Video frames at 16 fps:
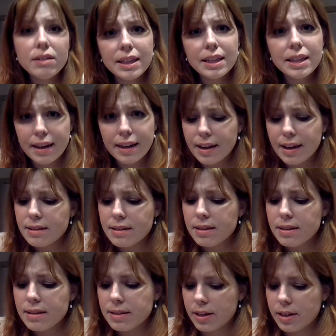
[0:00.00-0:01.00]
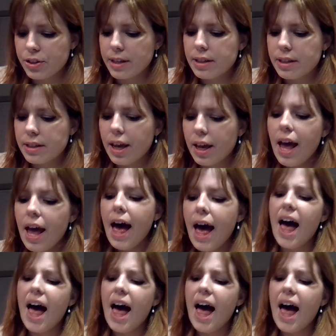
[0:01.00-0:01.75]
clean it, said Jessie.